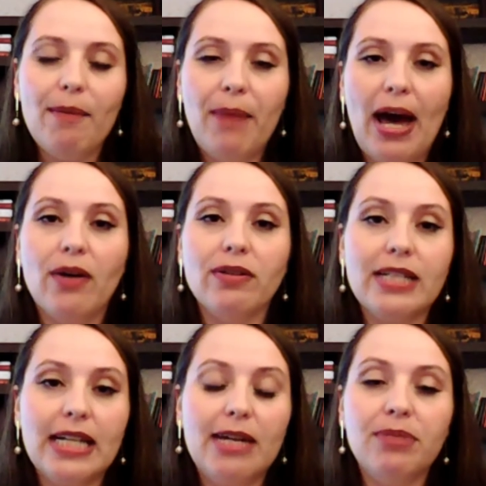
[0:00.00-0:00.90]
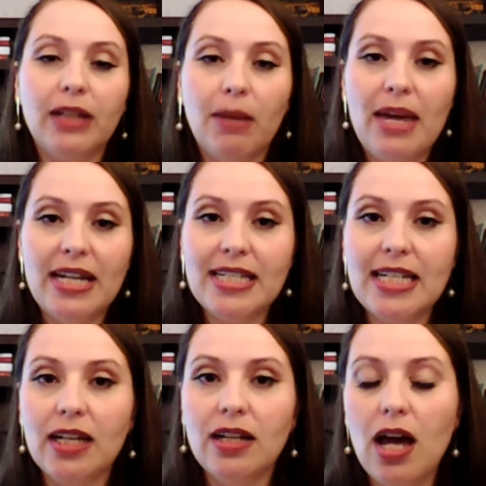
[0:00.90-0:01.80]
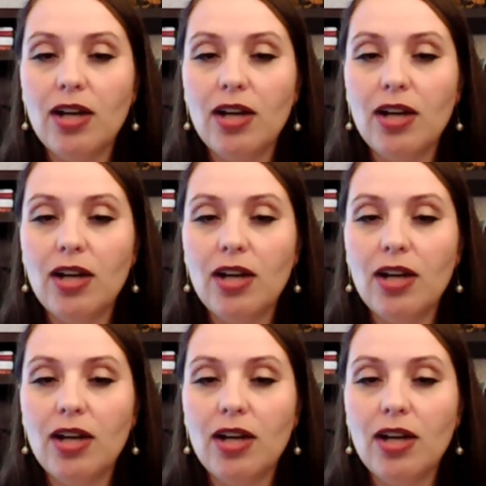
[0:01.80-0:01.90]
about implementing